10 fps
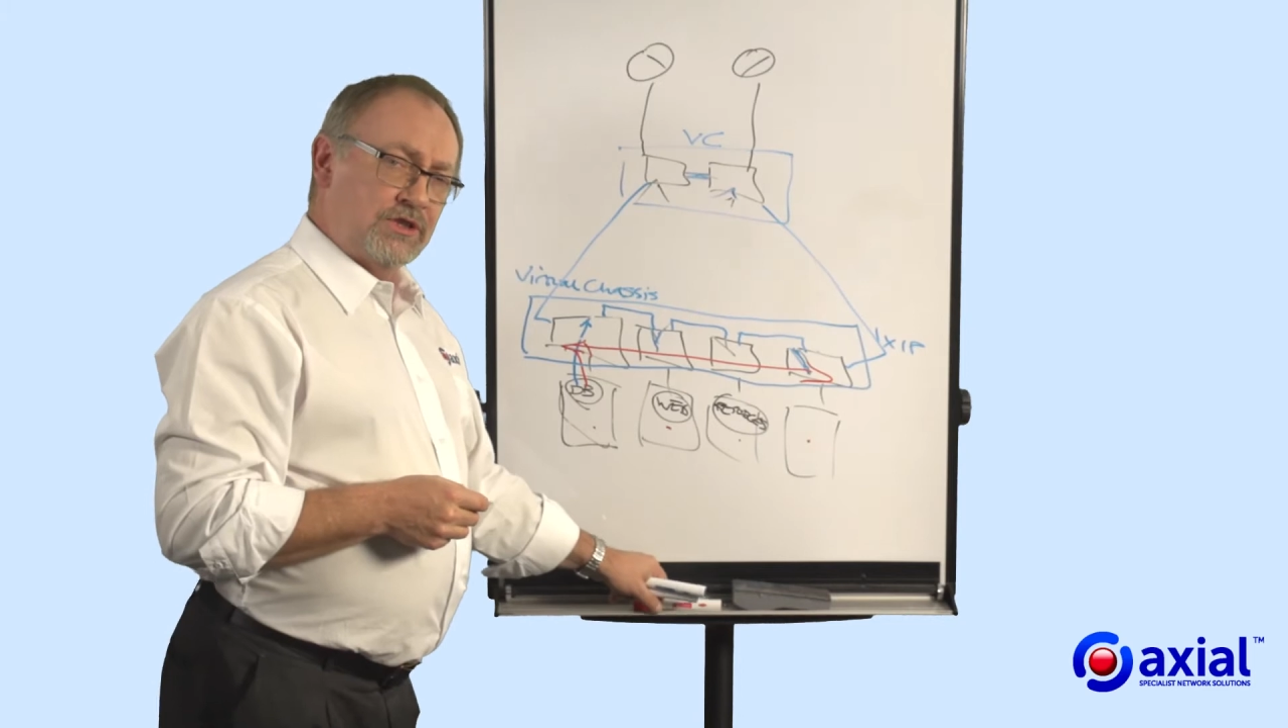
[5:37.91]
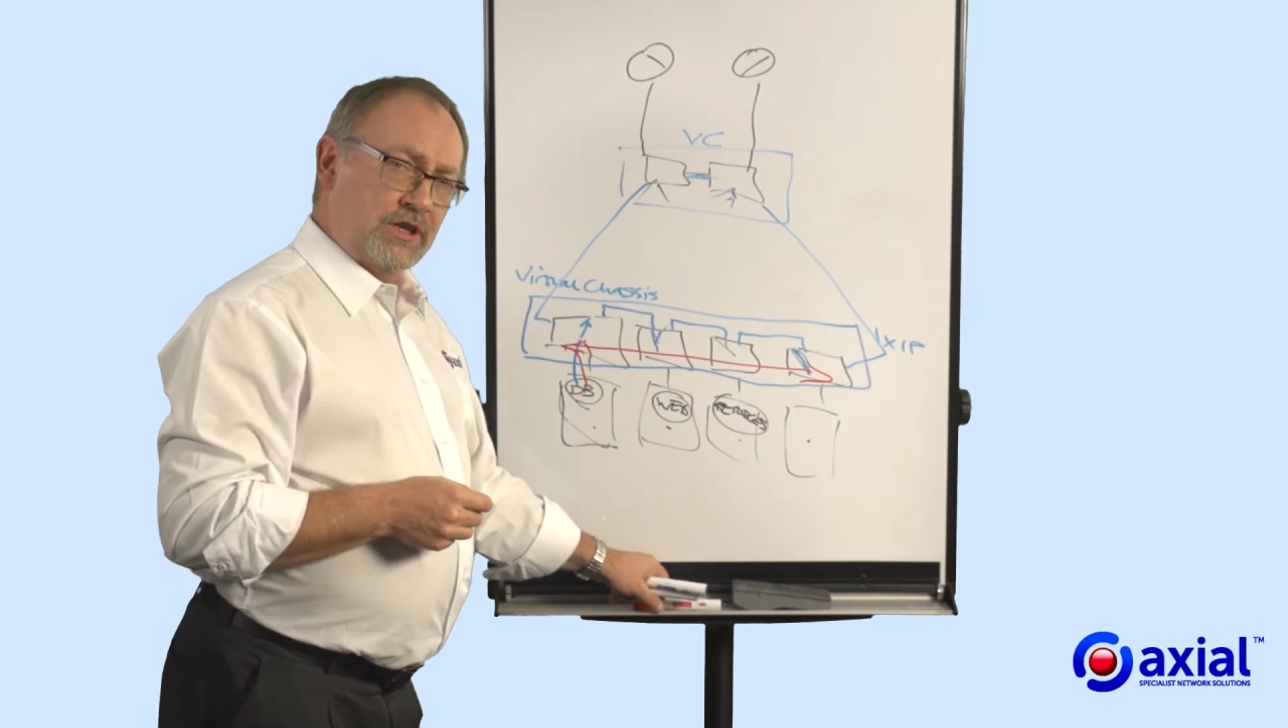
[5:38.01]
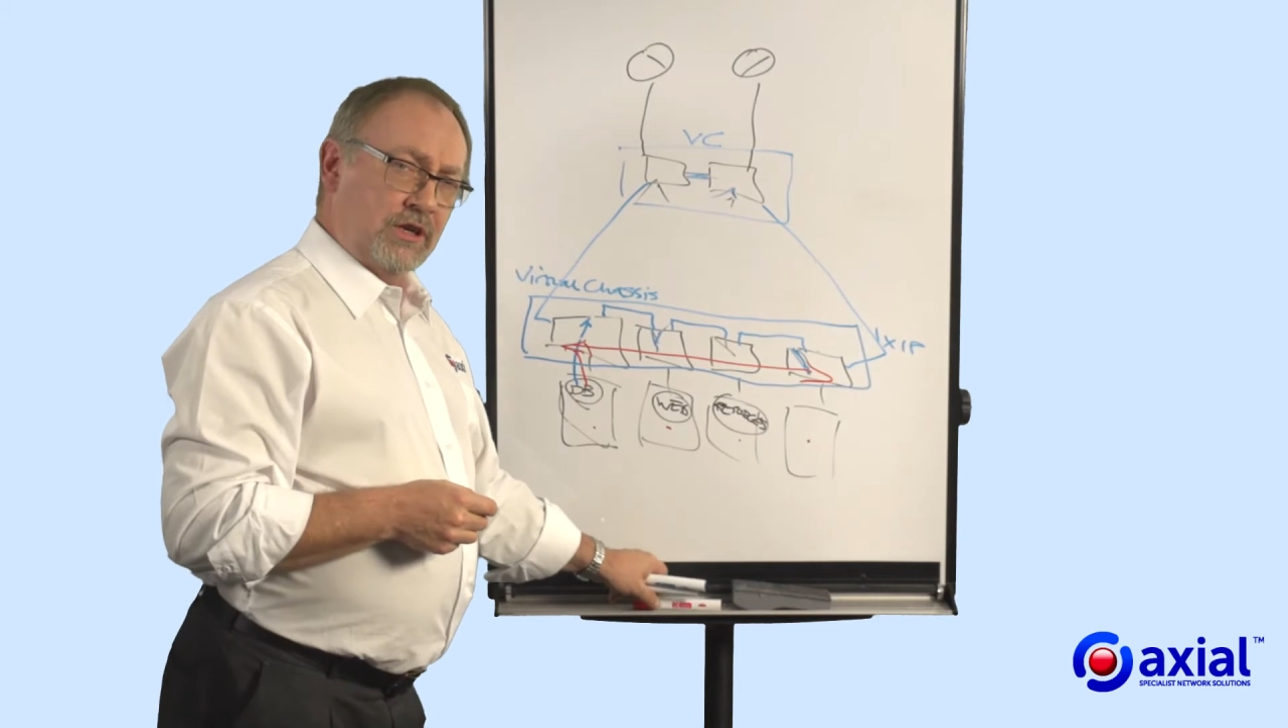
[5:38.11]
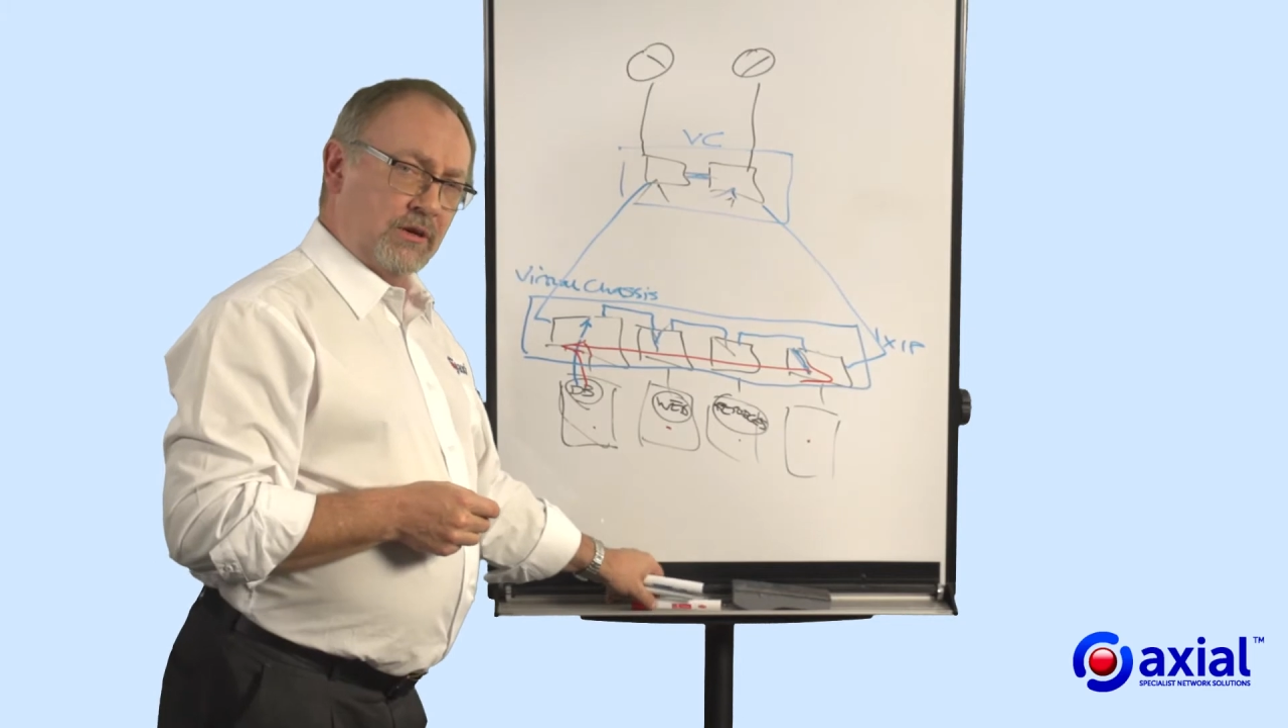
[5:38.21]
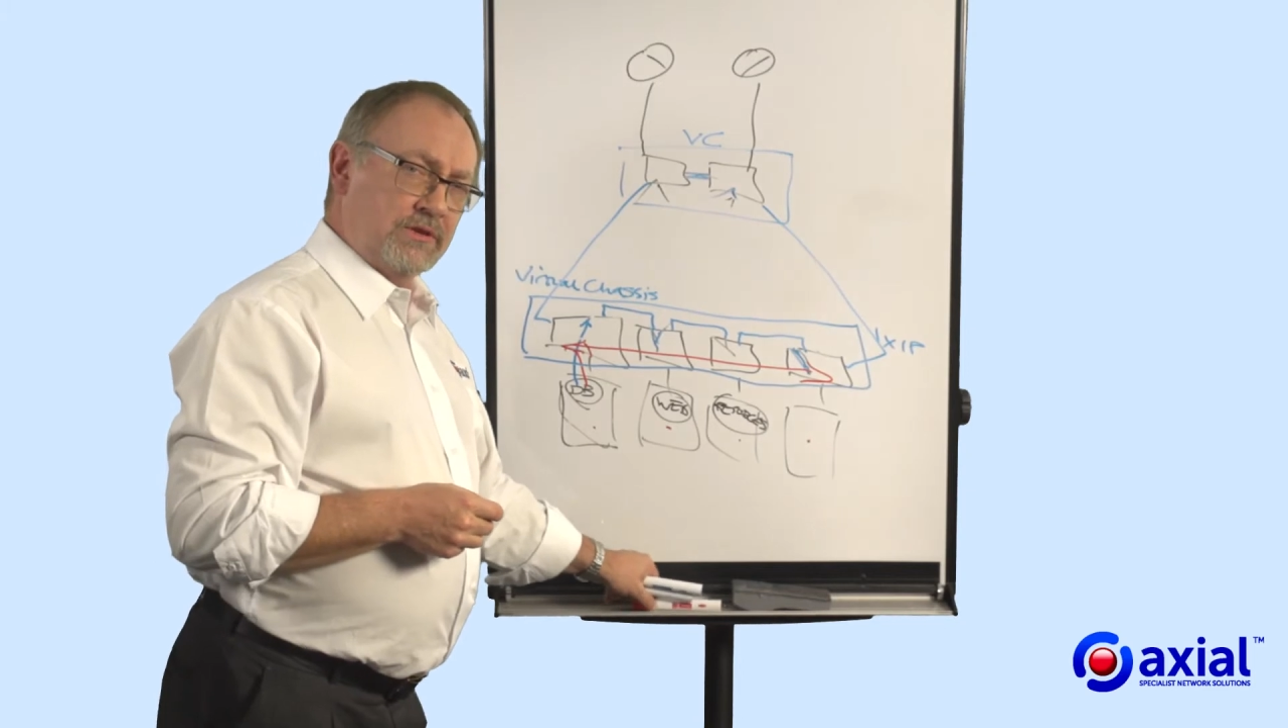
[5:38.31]

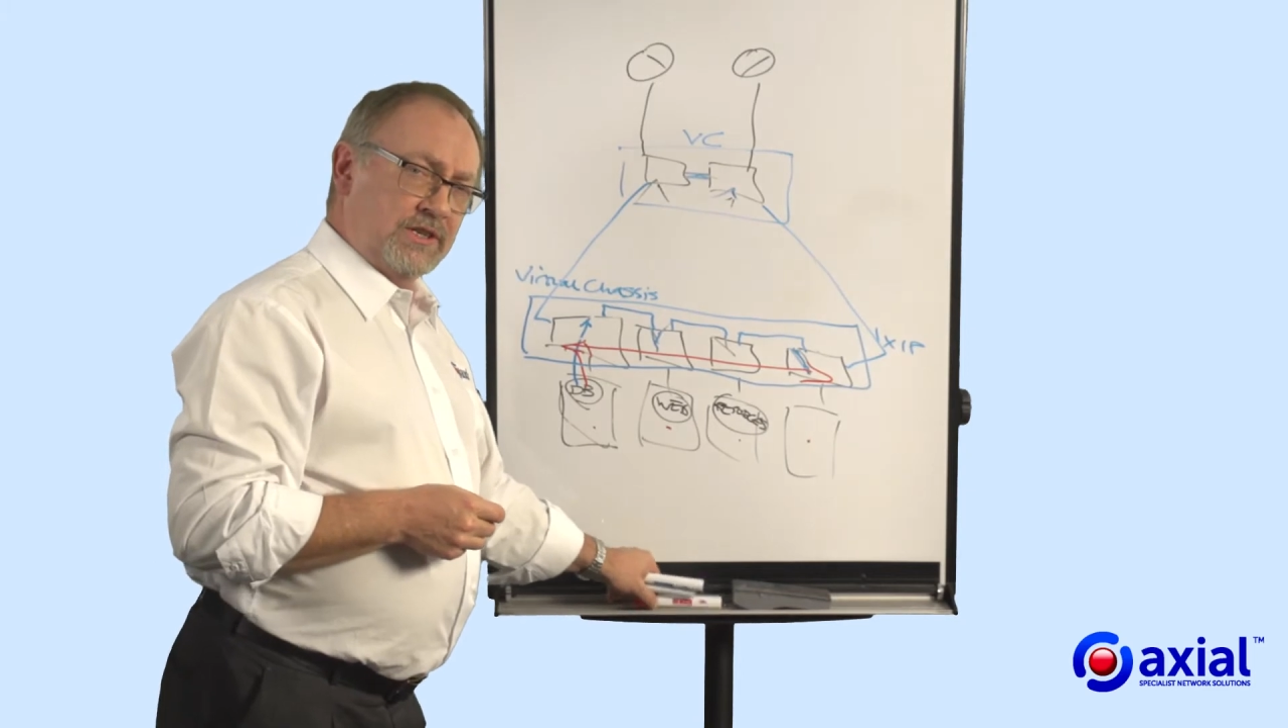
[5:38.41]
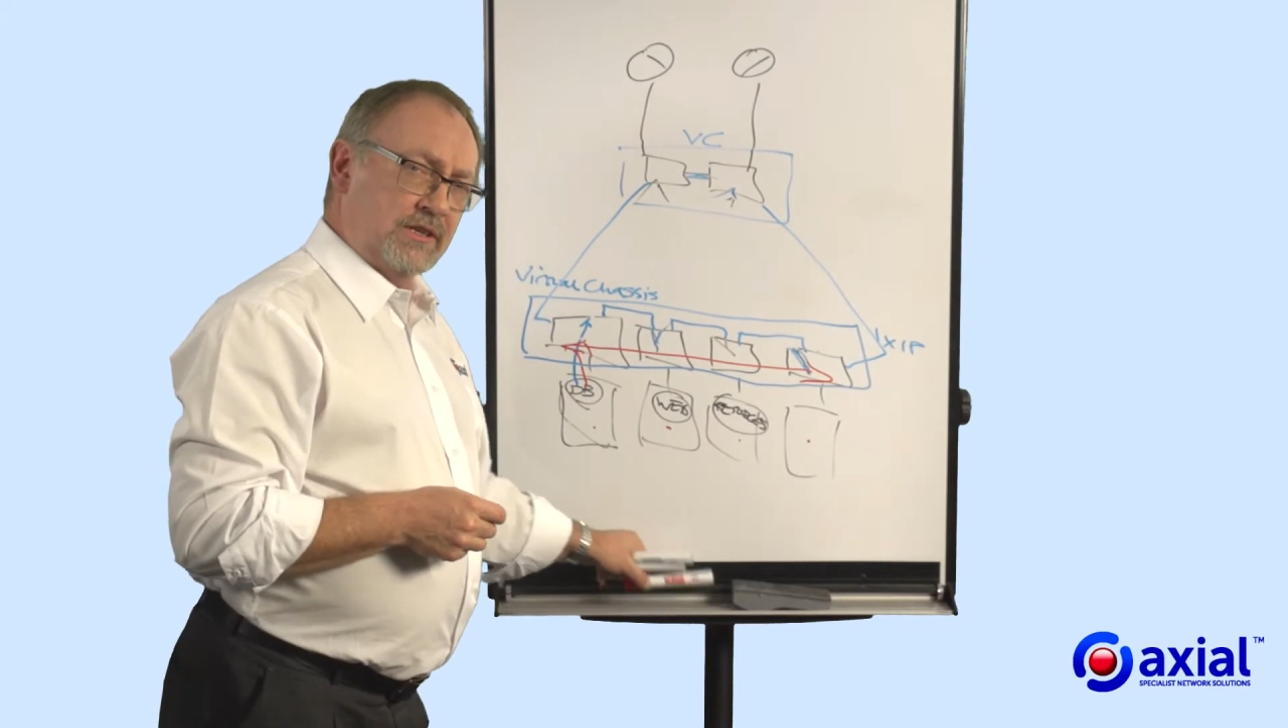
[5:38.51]
security